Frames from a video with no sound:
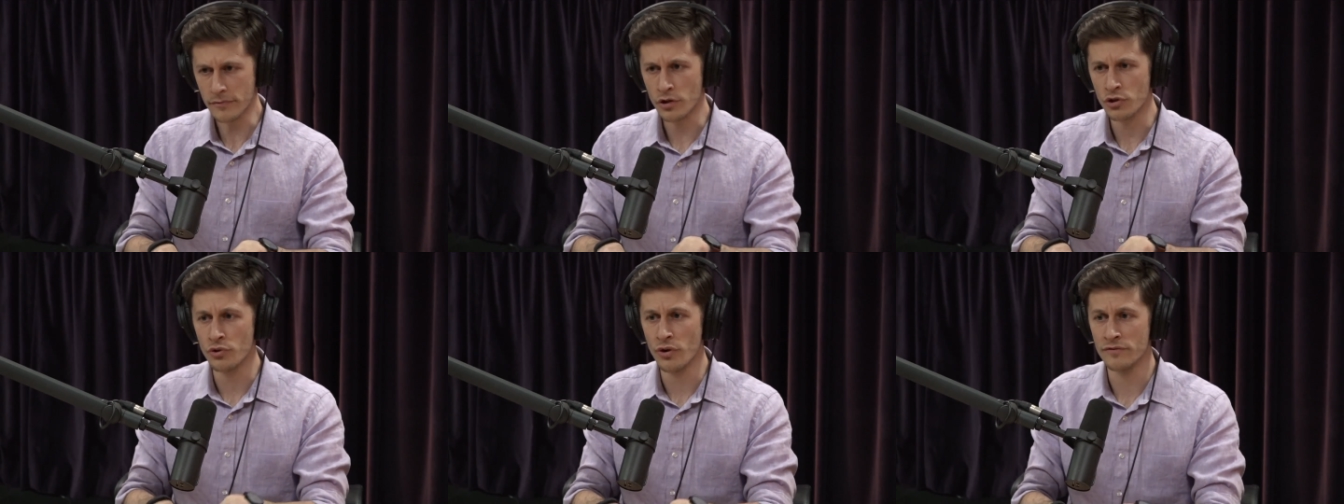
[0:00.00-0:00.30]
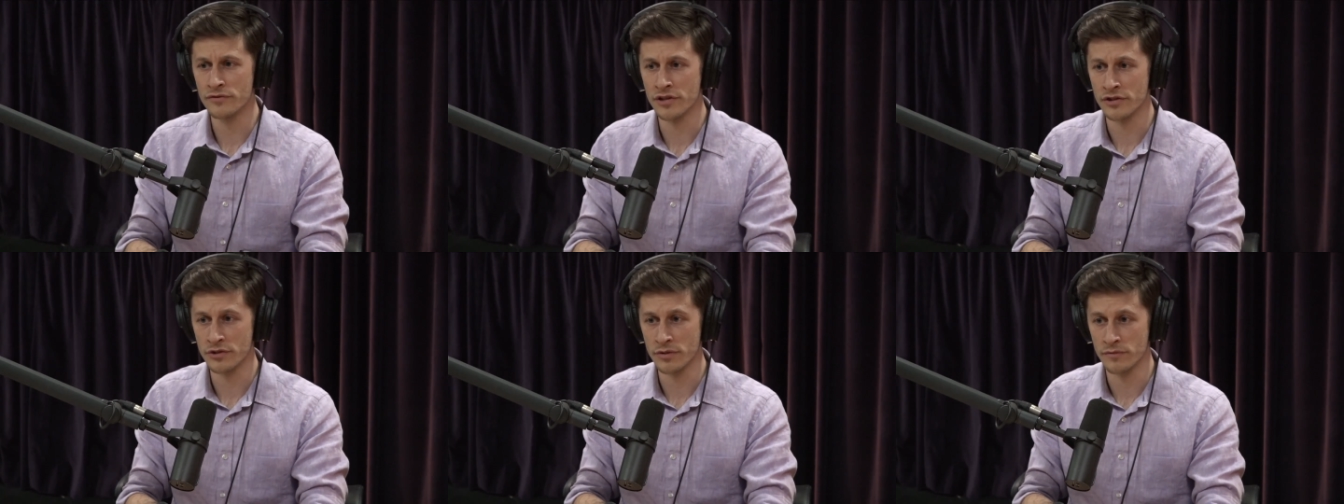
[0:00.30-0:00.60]
you
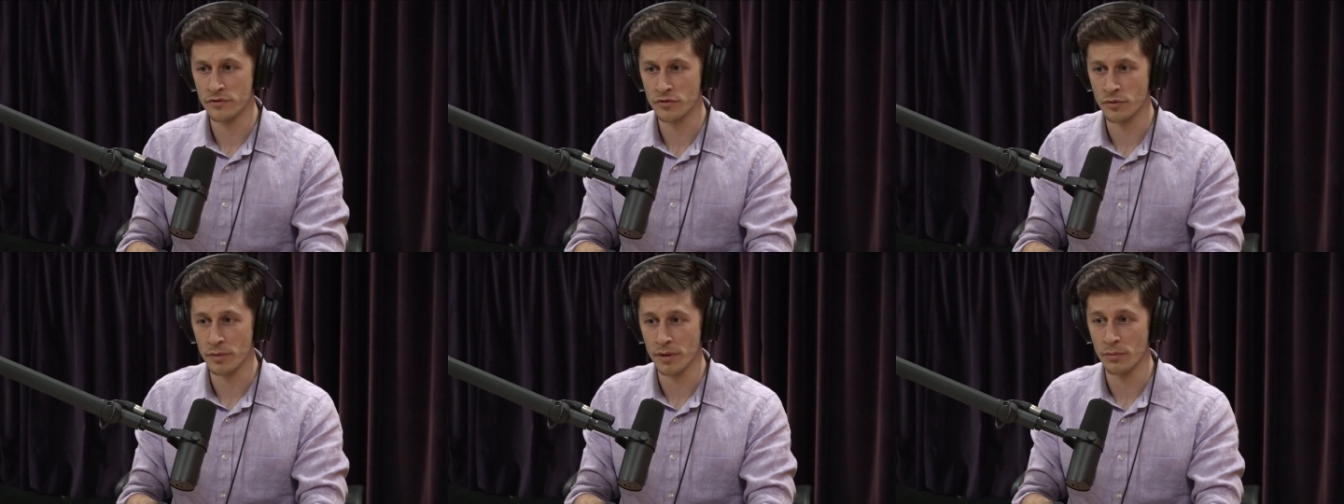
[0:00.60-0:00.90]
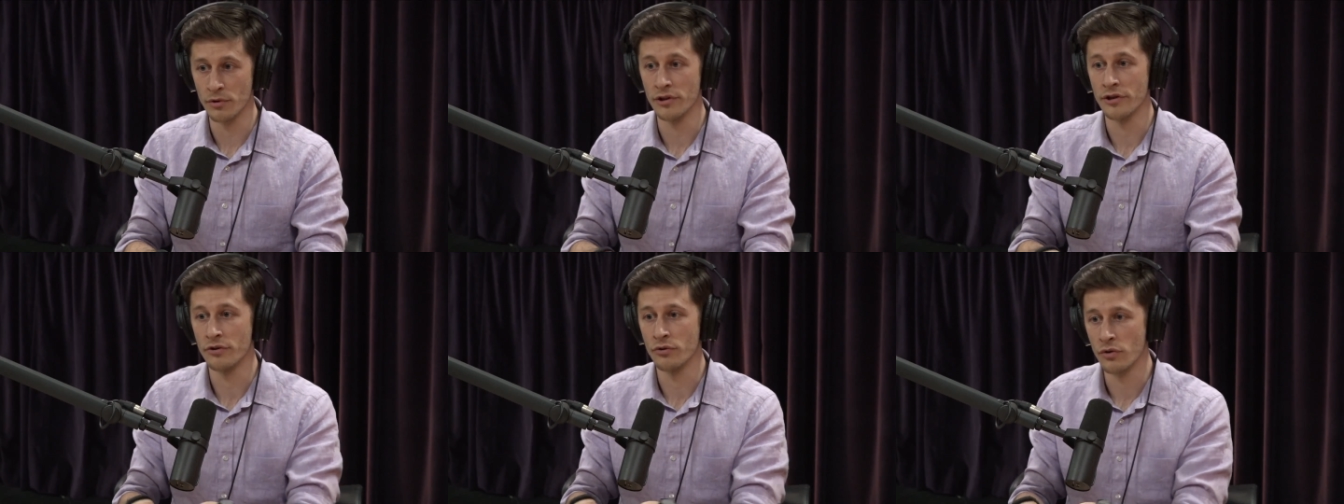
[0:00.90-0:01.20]
have systems for
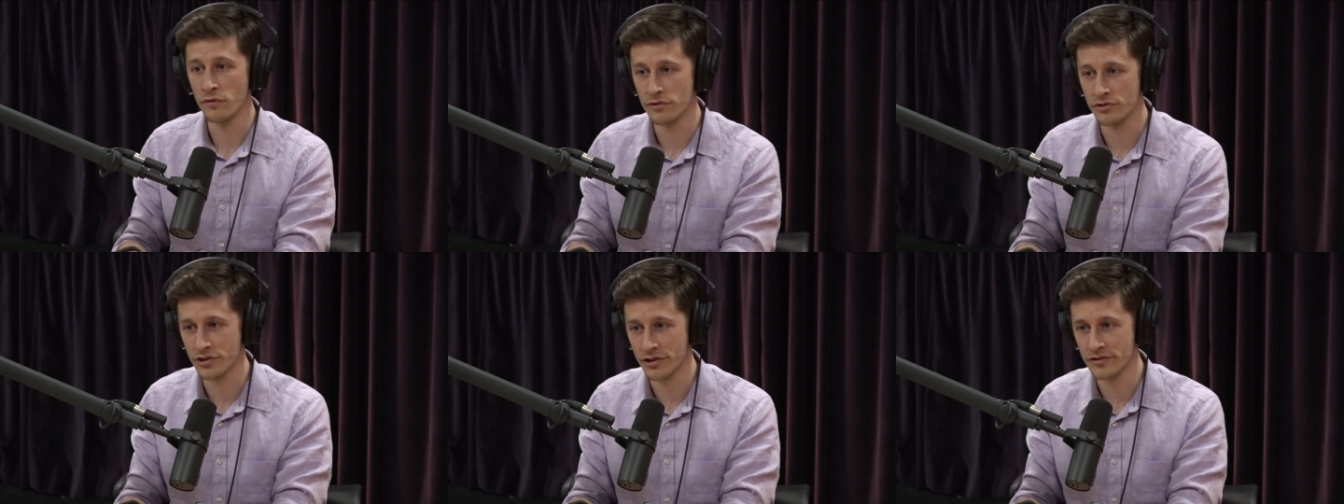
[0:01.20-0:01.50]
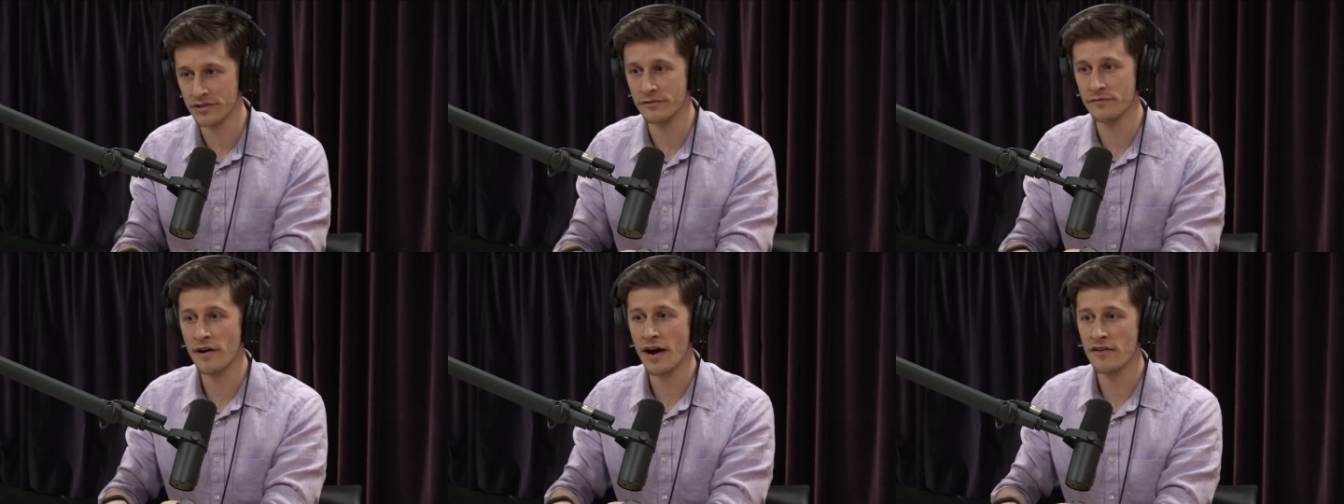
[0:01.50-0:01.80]
people that are over
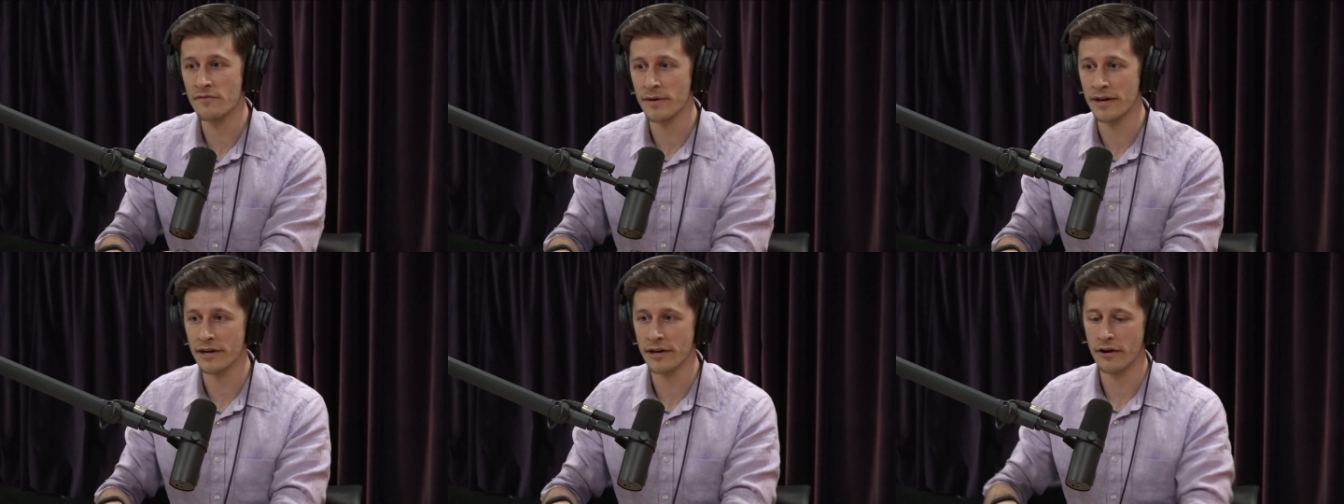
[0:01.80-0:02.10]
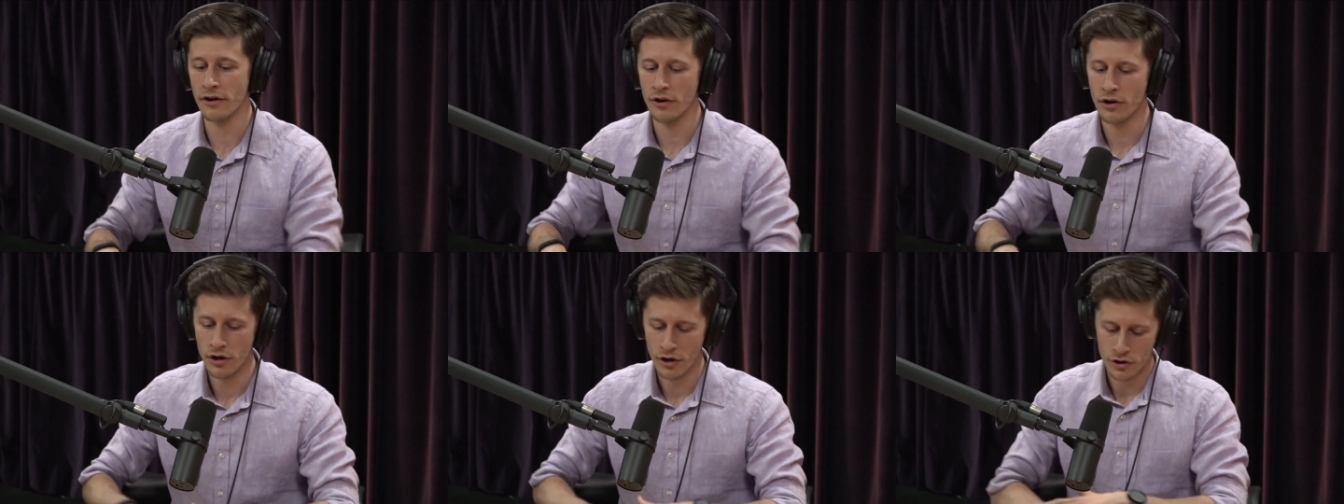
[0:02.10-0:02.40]
65
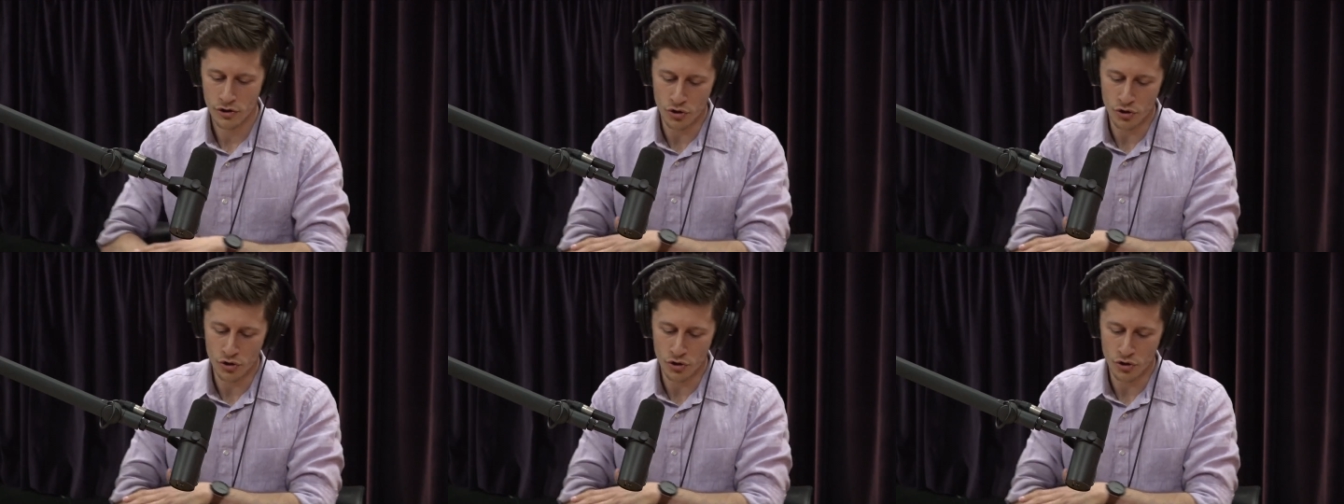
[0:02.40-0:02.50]
Medicare.